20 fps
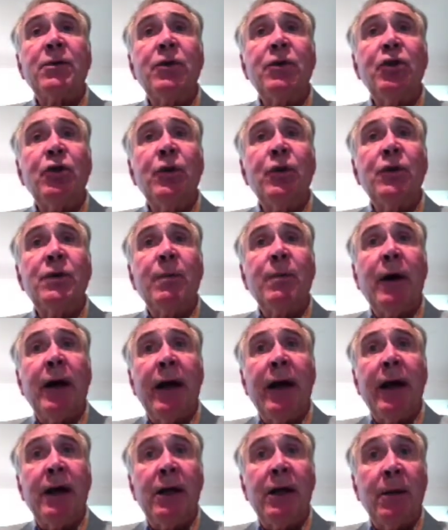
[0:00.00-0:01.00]
This was
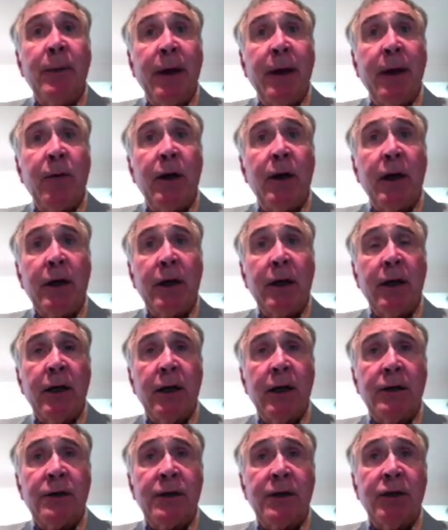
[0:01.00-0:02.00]
used by Annie
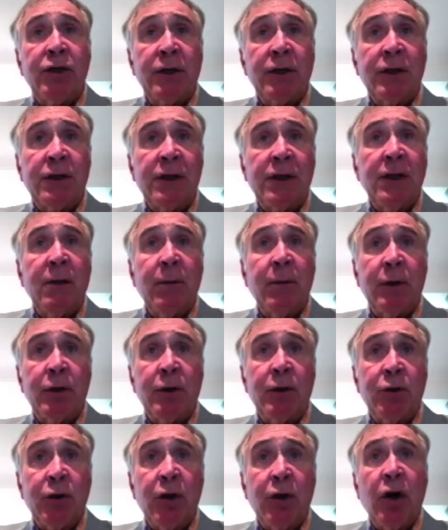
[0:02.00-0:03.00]
Lepérec at St. Justine
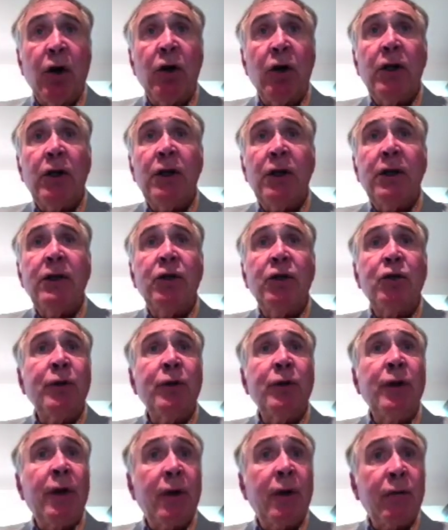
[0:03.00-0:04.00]
in Montreal to
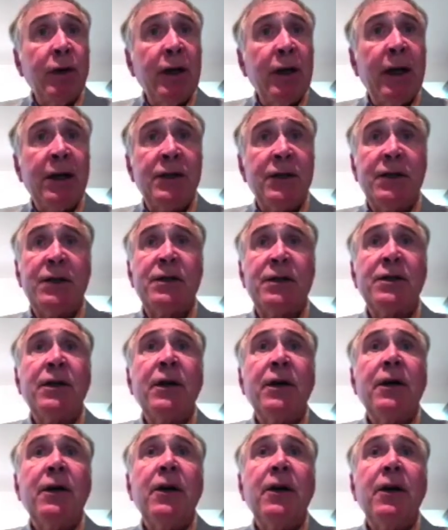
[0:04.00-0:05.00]
treat 3
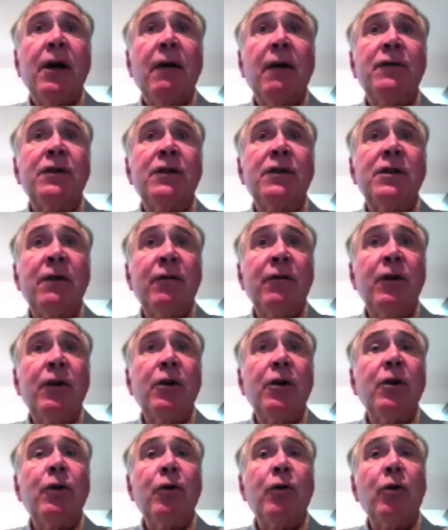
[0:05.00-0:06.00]
cases of
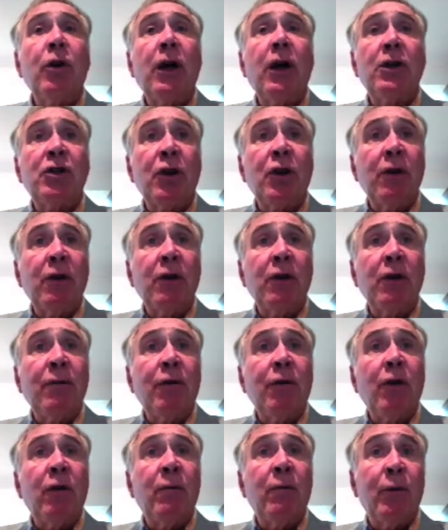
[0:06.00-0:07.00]
severe neurologic
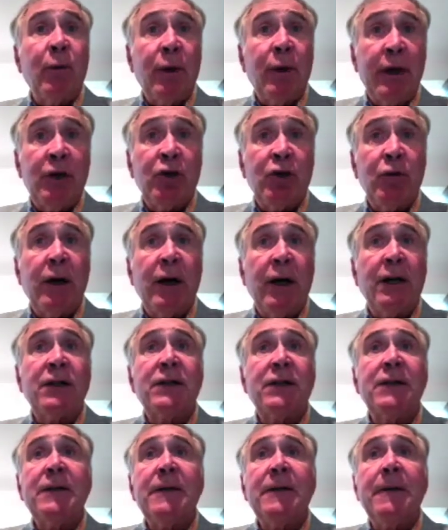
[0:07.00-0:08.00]
involvement with
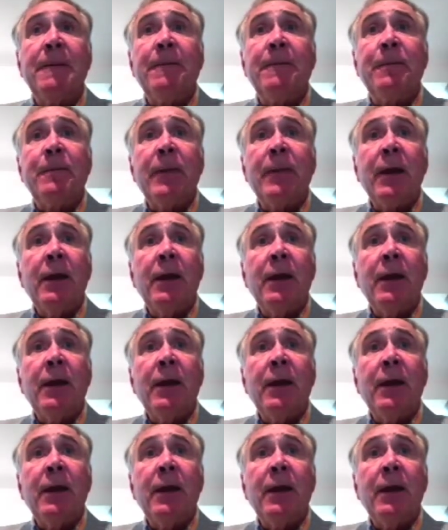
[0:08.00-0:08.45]
HUS.